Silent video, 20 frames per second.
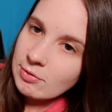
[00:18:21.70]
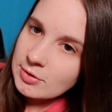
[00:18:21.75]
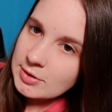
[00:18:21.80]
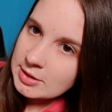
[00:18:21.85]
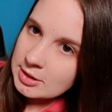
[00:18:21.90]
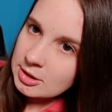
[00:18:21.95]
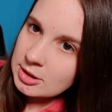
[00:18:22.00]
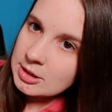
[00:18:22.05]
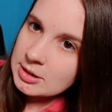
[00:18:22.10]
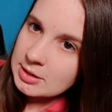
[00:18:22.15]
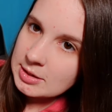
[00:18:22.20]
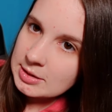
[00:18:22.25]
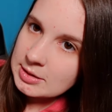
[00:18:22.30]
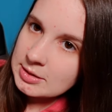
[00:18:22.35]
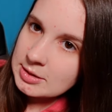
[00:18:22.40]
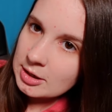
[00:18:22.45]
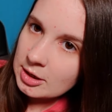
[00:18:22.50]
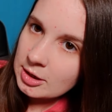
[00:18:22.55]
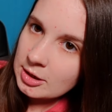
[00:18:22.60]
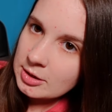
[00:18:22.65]
serious
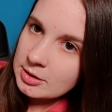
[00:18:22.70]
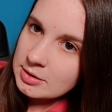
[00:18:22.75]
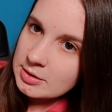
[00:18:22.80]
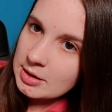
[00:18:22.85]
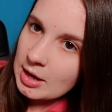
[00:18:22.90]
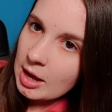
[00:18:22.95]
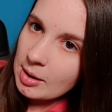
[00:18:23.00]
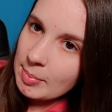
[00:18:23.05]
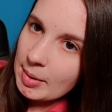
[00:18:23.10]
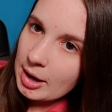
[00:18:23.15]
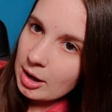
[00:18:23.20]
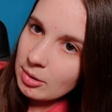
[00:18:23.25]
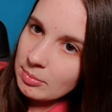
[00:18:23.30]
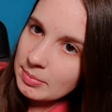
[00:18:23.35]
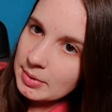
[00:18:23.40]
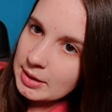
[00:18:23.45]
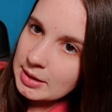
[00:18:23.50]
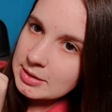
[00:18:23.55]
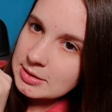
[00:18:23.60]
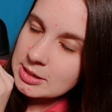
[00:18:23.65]
concerns about
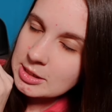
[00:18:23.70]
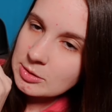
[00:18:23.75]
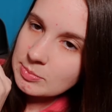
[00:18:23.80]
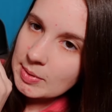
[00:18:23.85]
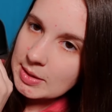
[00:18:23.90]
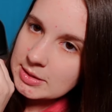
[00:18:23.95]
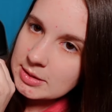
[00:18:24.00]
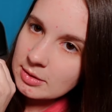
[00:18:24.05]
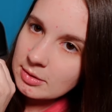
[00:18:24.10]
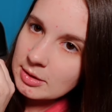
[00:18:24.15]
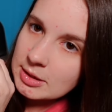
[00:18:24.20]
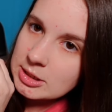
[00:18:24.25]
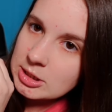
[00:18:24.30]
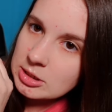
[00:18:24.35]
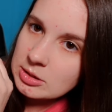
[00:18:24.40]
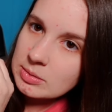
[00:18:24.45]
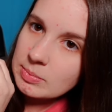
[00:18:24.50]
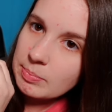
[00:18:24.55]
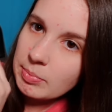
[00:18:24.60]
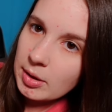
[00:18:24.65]
because it's basically
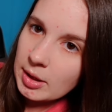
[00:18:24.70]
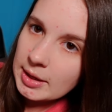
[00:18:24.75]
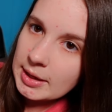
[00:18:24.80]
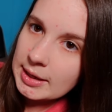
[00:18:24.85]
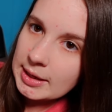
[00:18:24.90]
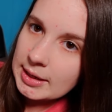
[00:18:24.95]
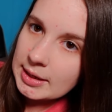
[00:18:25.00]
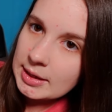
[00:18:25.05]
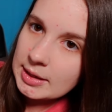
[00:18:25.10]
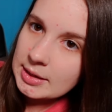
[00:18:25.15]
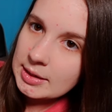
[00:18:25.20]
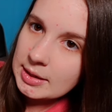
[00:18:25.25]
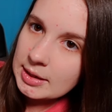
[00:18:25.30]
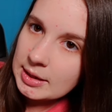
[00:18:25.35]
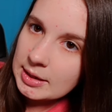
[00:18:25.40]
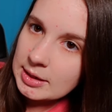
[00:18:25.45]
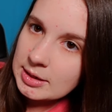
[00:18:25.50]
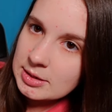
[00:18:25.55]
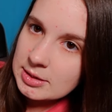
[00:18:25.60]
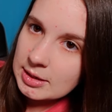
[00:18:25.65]
just plugging in
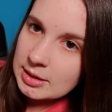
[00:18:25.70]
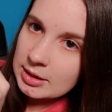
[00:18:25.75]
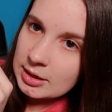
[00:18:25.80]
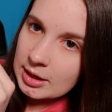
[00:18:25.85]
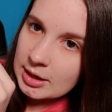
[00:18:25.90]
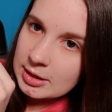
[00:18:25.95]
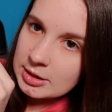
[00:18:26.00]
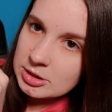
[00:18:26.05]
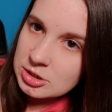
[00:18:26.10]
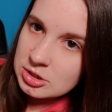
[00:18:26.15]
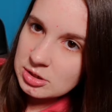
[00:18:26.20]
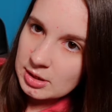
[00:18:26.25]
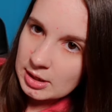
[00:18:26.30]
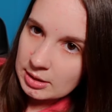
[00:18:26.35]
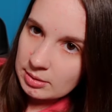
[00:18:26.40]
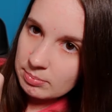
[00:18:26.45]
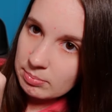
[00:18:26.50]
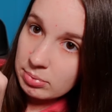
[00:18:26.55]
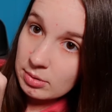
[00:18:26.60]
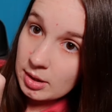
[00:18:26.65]
and it's going to kind of just
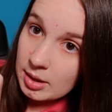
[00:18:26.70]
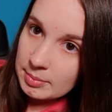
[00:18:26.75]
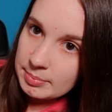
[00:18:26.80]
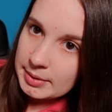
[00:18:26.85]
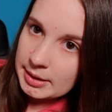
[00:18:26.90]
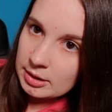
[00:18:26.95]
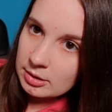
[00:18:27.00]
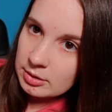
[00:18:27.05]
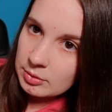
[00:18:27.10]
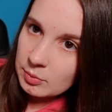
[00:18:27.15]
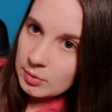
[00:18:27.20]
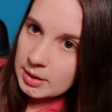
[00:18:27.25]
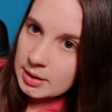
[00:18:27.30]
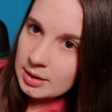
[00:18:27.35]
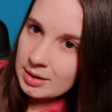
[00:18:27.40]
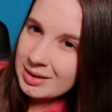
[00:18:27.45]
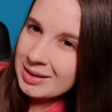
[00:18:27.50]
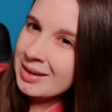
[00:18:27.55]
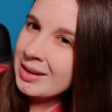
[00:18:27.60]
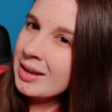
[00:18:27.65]
like plop down and
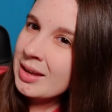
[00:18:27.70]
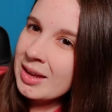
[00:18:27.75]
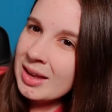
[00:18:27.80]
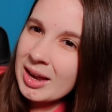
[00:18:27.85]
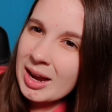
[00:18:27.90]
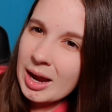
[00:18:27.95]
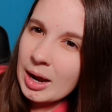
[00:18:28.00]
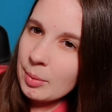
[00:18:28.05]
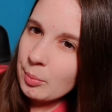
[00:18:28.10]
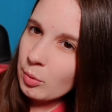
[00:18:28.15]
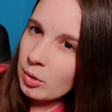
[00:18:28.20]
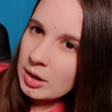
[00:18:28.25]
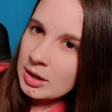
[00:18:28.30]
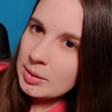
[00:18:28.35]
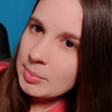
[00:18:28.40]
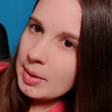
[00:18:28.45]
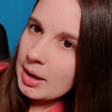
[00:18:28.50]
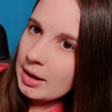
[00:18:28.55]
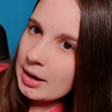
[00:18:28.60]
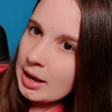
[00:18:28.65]
whatnot. I'm worried
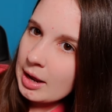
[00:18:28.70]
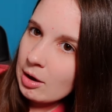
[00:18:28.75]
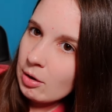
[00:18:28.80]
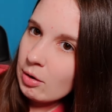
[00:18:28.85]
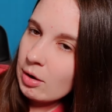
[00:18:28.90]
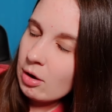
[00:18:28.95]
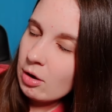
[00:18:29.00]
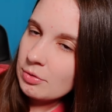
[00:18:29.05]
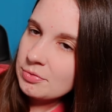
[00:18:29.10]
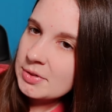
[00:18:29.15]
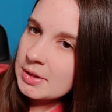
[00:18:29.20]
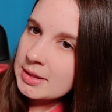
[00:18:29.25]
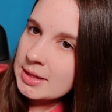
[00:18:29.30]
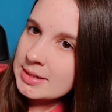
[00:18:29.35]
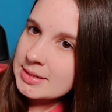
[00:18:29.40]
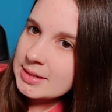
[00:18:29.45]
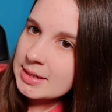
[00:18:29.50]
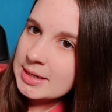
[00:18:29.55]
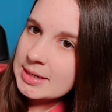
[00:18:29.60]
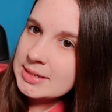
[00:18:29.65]
about how often
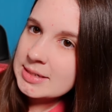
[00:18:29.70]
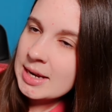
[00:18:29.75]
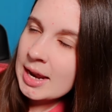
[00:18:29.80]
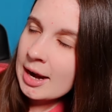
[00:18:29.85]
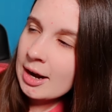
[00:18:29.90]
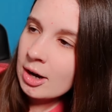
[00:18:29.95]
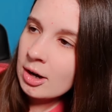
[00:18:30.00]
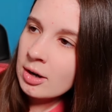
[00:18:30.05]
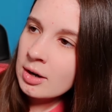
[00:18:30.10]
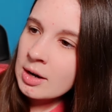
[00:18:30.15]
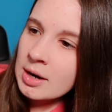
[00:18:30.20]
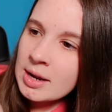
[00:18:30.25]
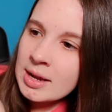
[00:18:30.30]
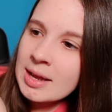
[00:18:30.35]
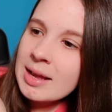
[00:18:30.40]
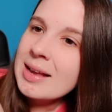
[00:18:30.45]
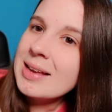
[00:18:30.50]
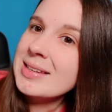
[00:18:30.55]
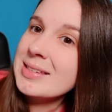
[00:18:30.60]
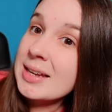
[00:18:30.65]
that's going to tear.
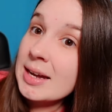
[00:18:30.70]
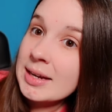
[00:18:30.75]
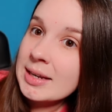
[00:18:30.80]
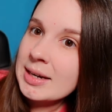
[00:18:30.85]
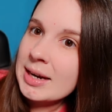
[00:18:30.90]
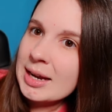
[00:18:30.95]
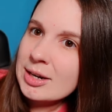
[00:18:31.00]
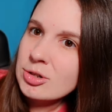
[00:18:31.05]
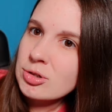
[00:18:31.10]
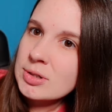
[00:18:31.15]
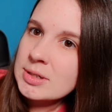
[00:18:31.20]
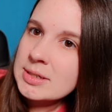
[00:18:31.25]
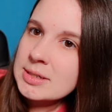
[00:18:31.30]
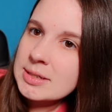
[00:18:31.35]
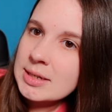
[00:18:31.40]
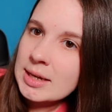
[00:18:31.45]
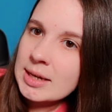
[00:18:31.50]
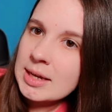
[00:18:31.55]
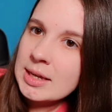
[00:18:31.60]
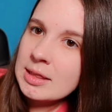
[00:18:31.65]
Is that going to actually
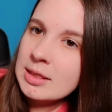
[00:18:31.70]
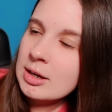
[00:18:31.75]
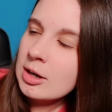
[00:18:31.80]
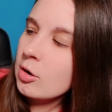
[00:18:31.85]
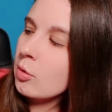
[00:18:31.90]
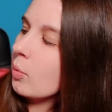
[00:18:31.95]
stick in there